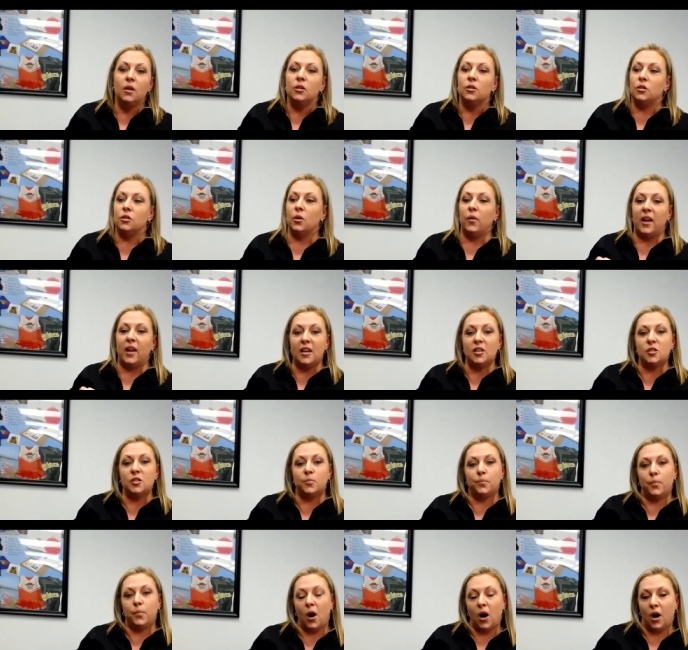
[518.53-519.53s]
So each
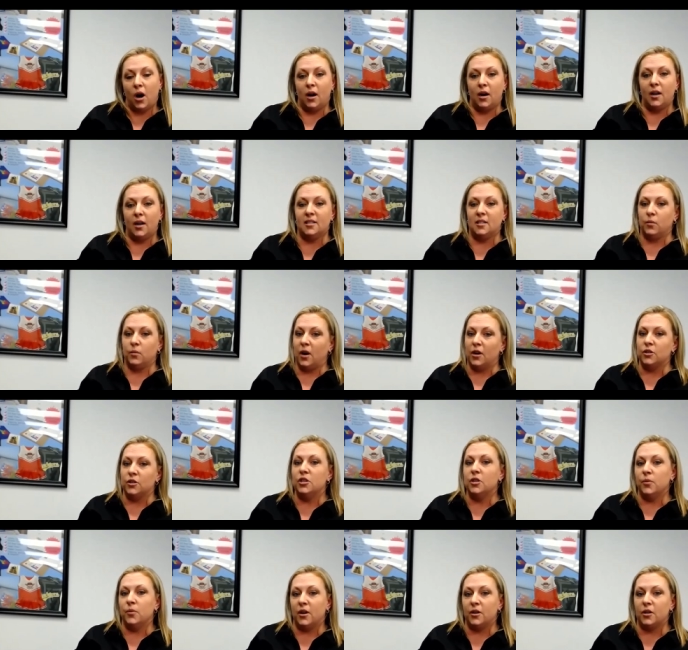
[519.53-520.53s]
part is around
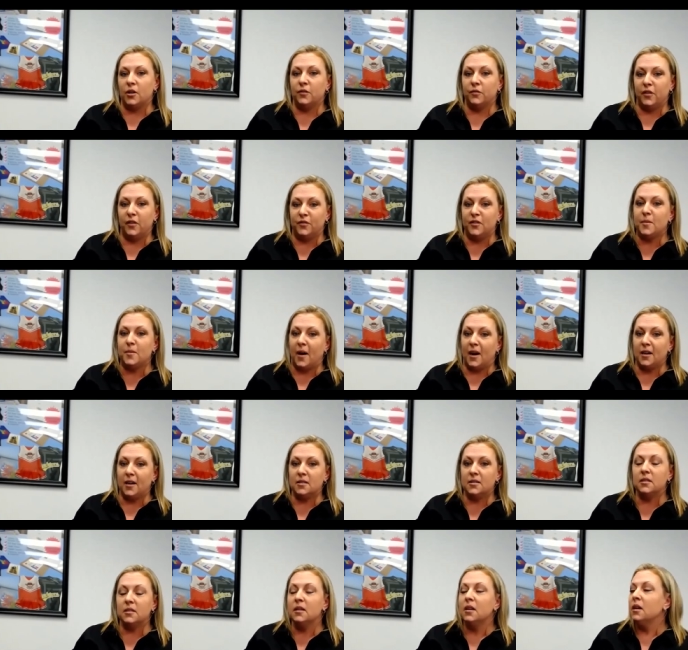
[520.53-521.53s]
250
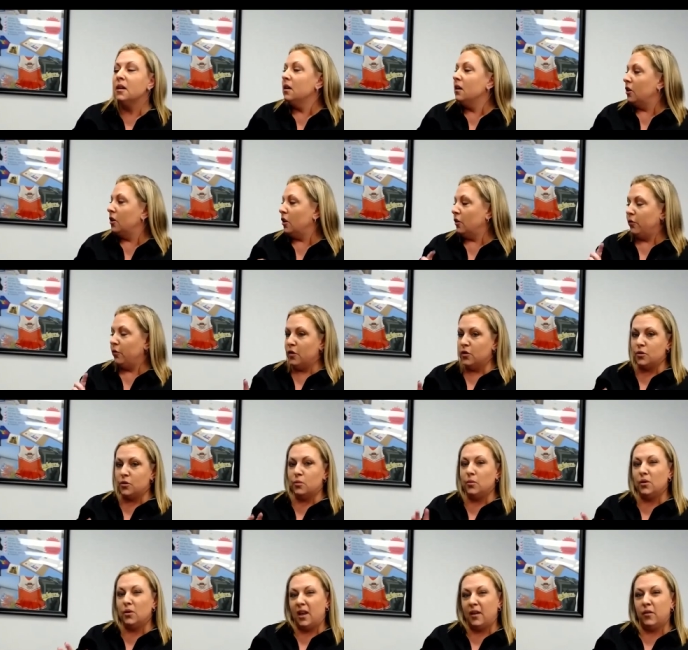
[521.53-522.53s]
bucks. Your fuser
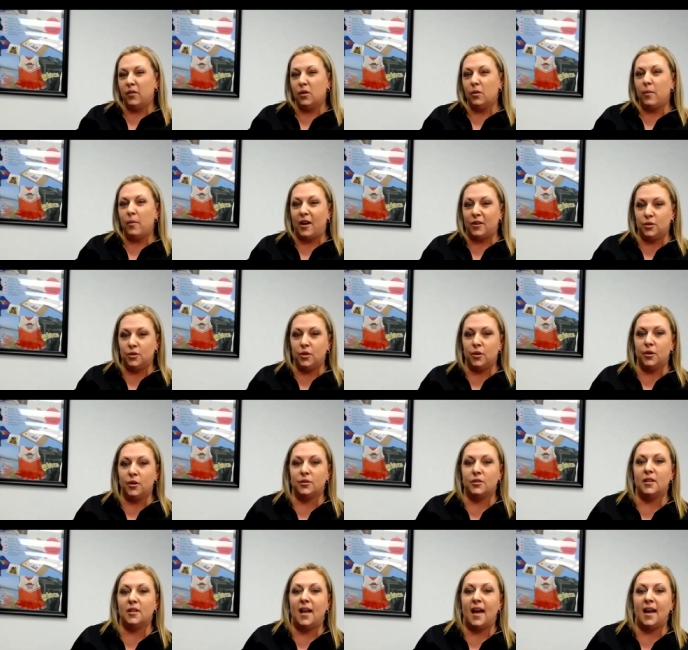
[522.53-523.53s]
will give you about two
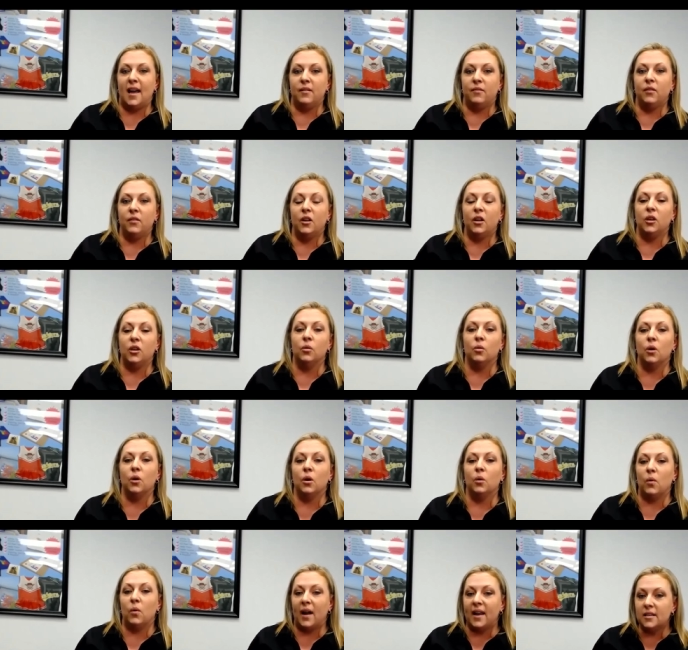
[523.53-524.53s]
years of life.
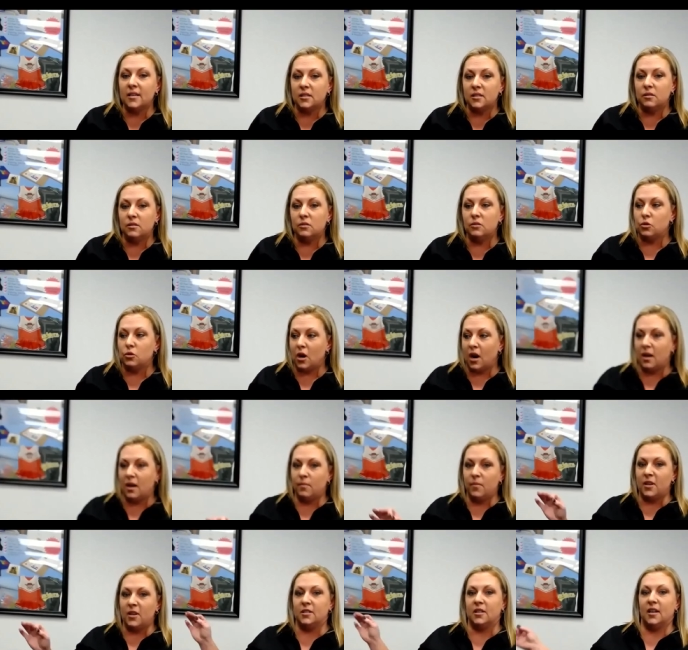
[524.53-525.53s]
Your white
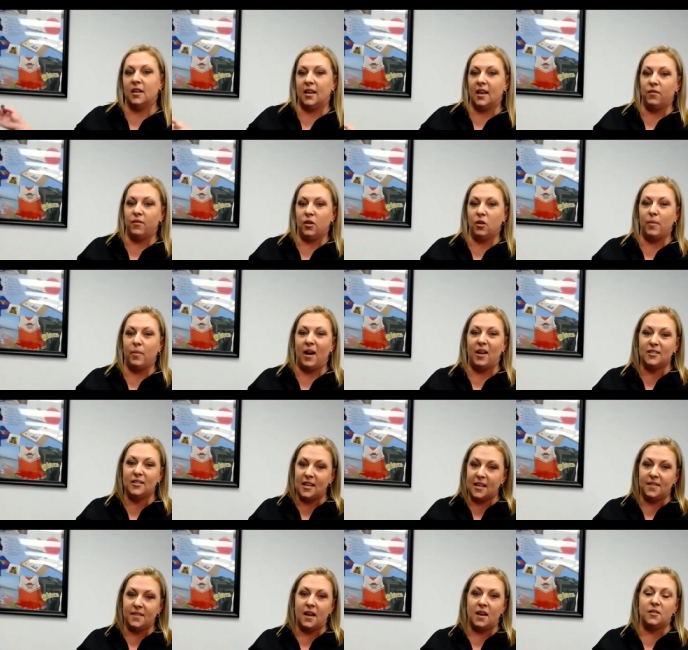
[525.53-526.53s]
drum is going to give you about
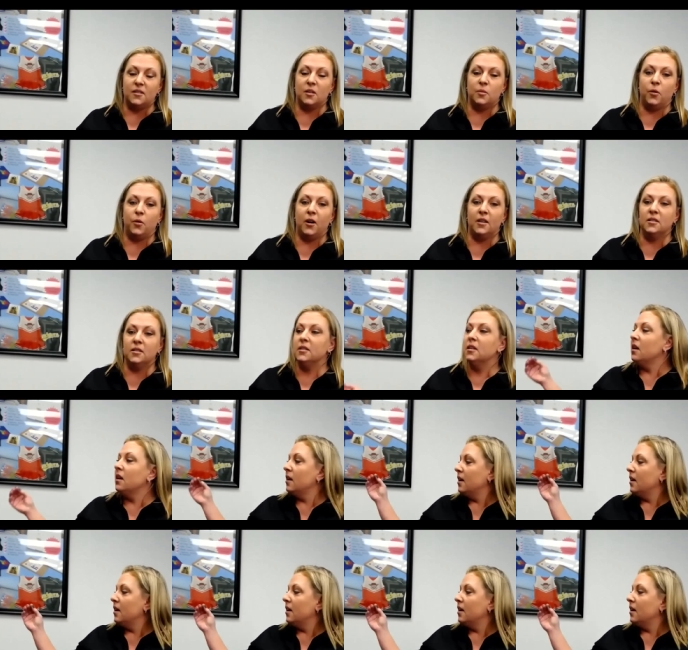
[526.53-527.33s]
10,000 prints,